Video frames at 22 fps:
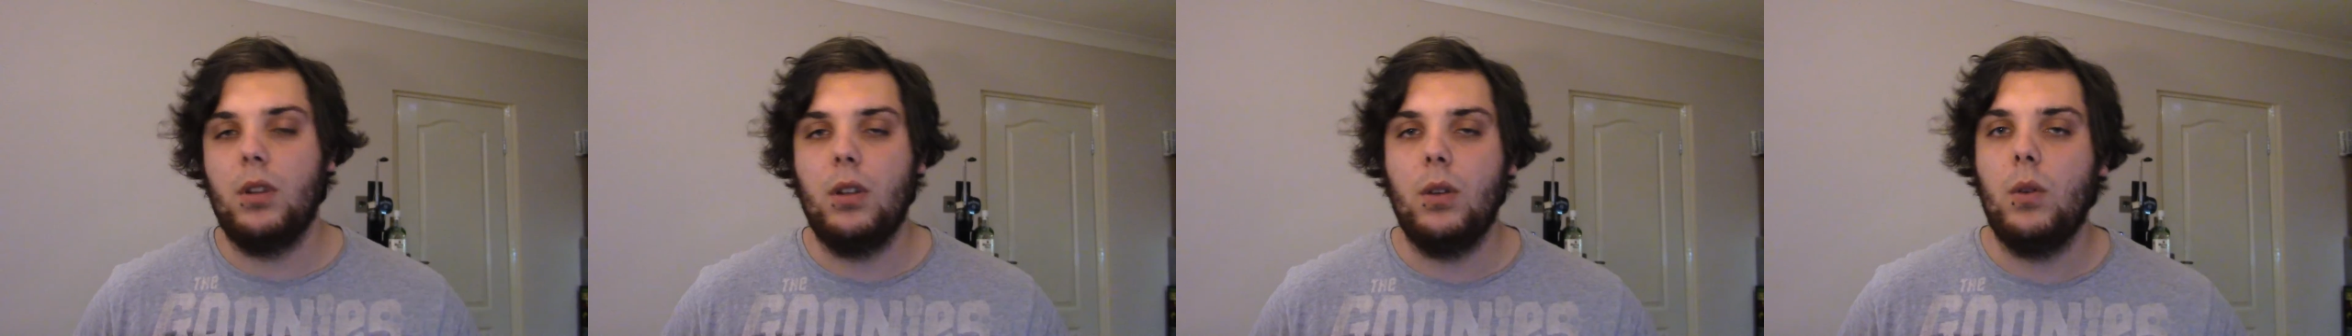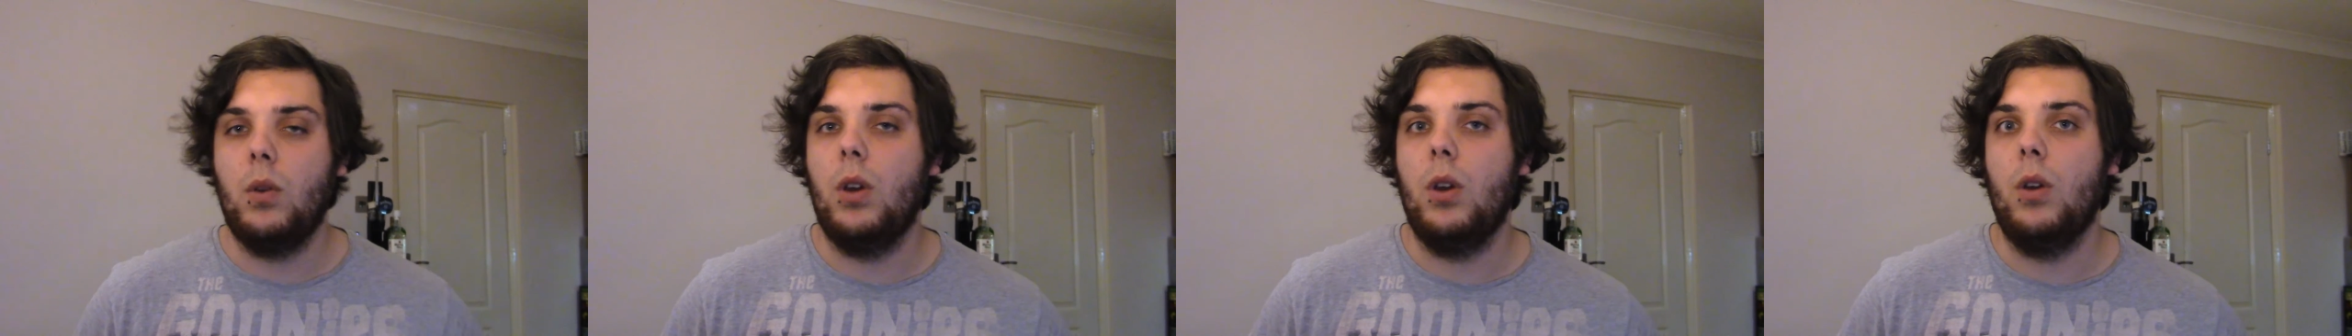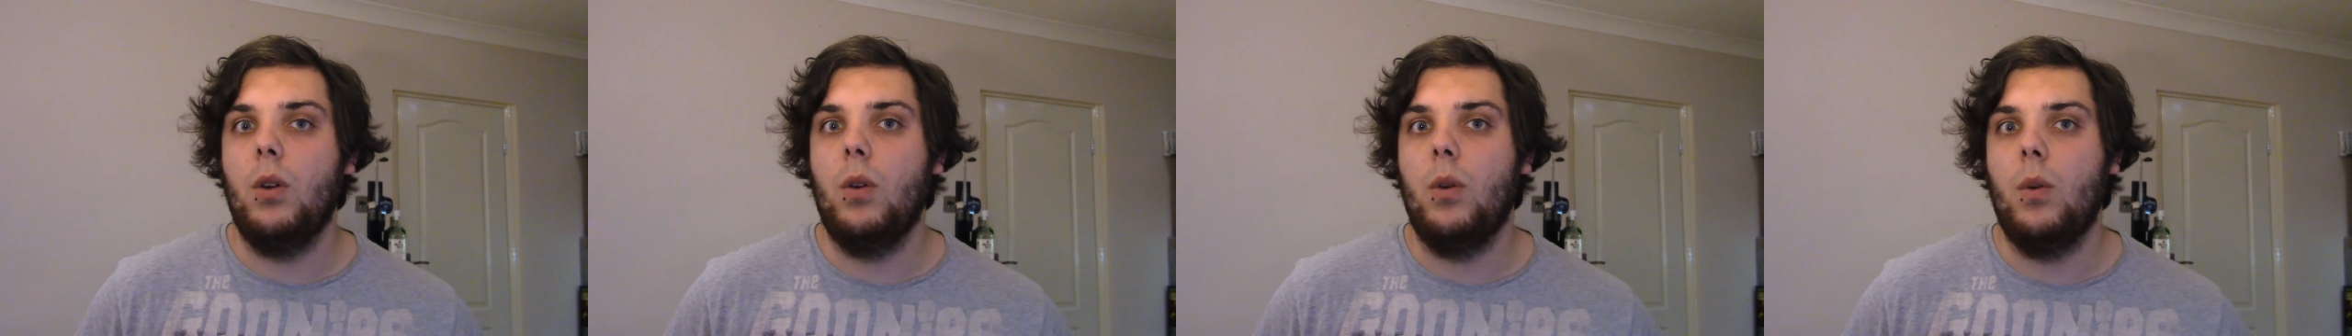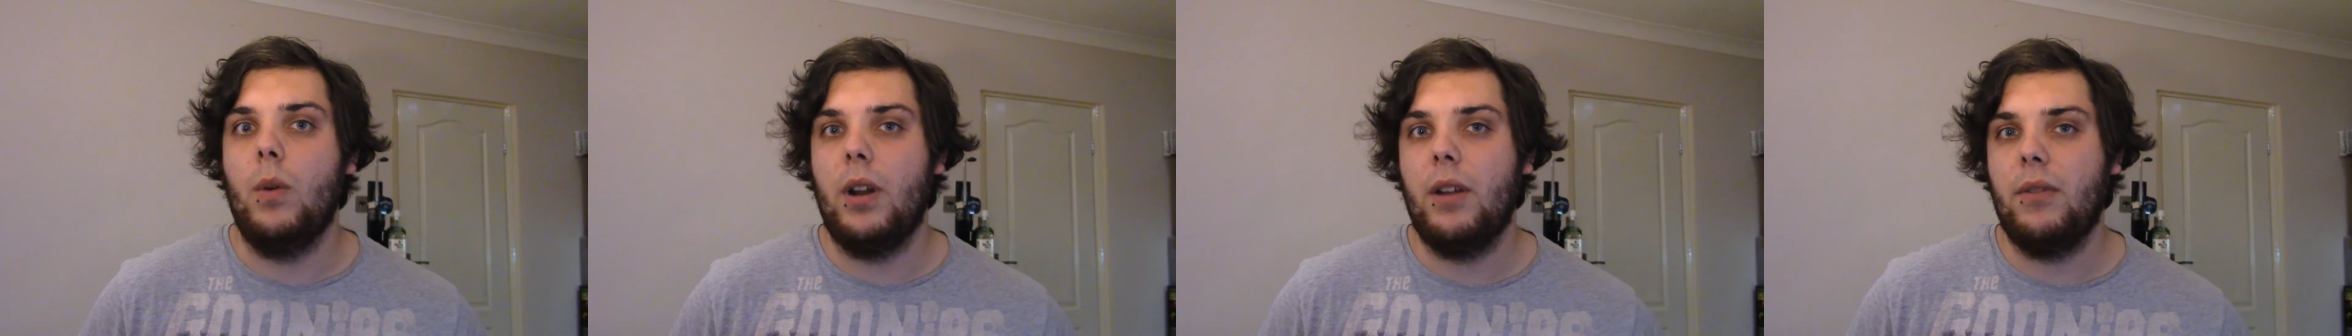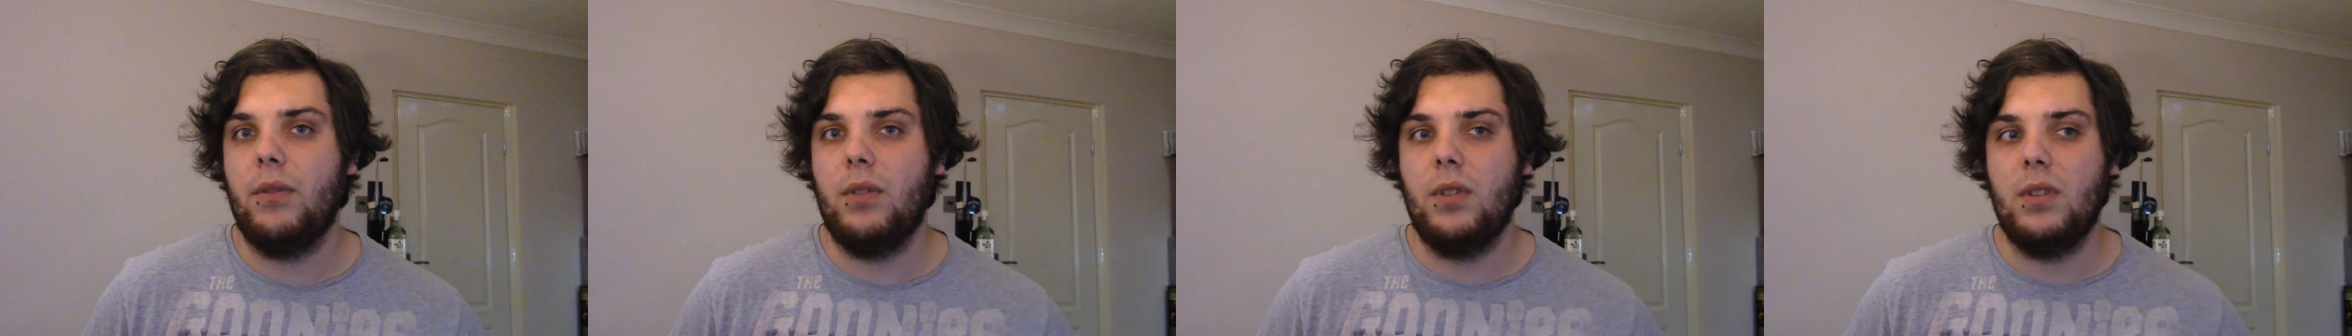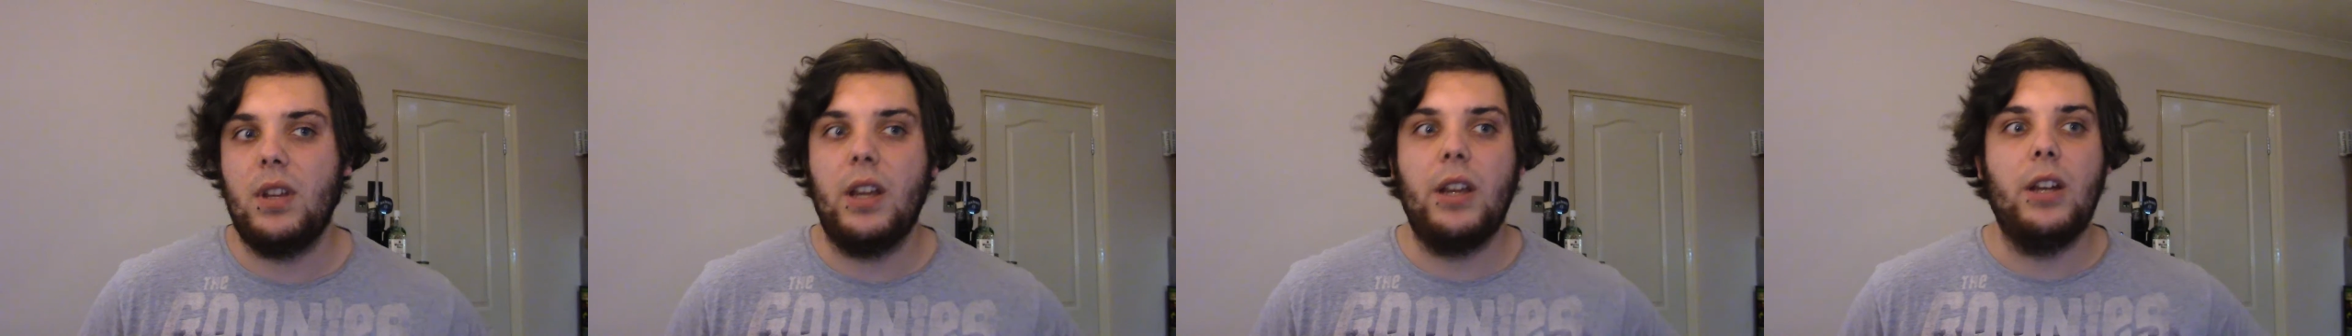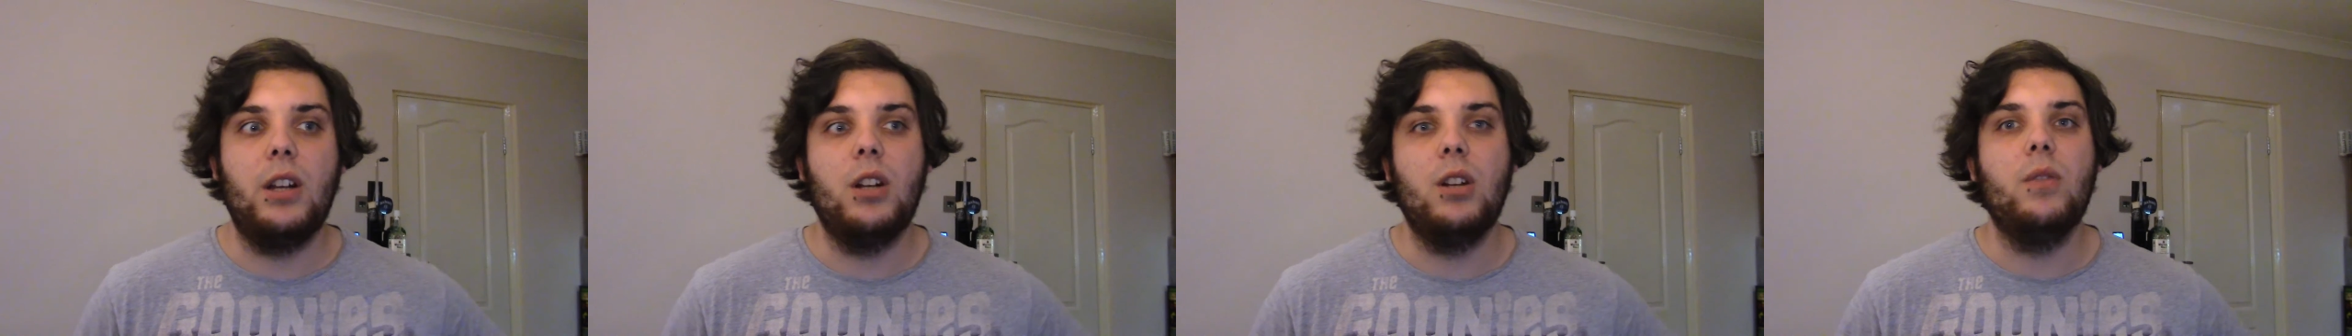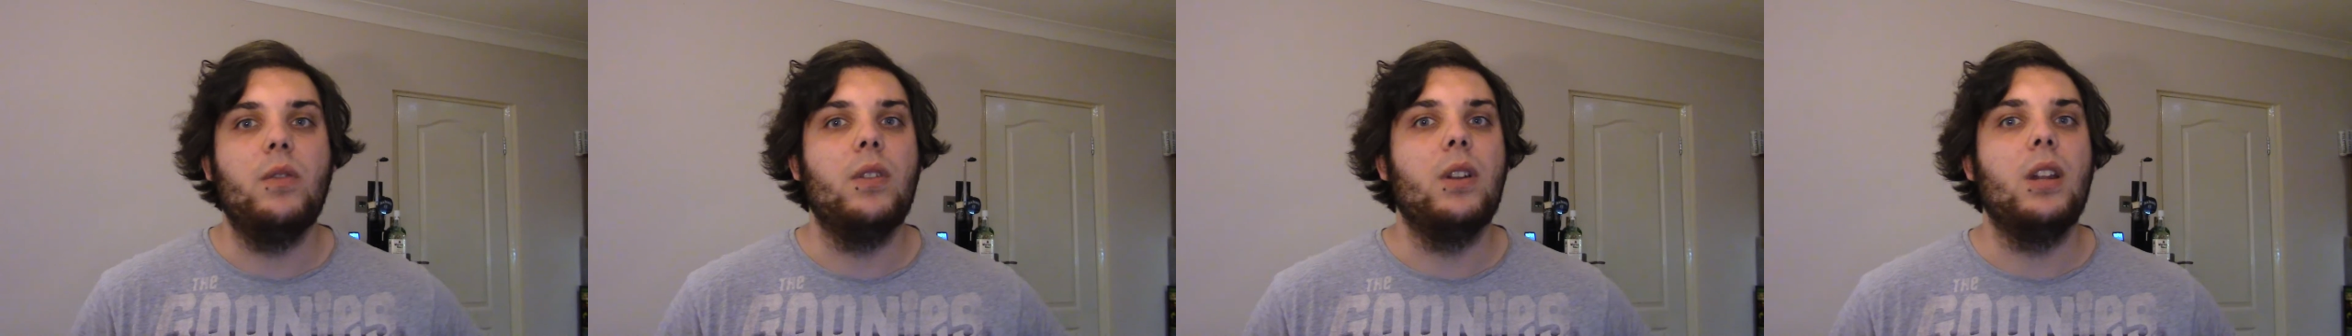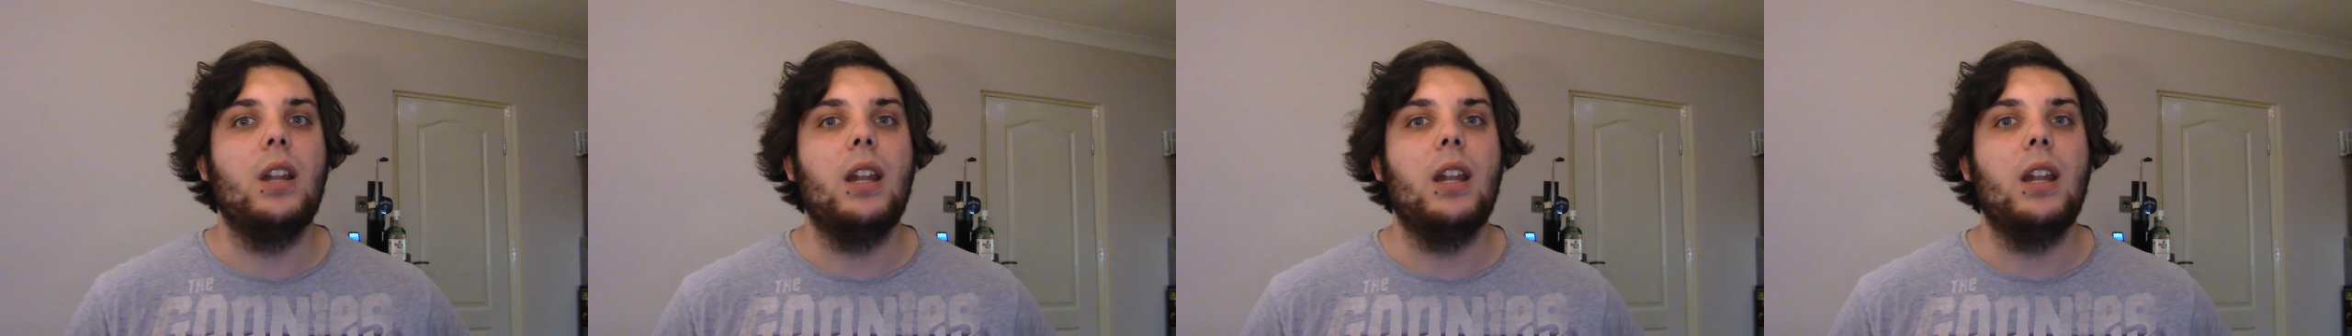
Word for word: that you kill and have to take over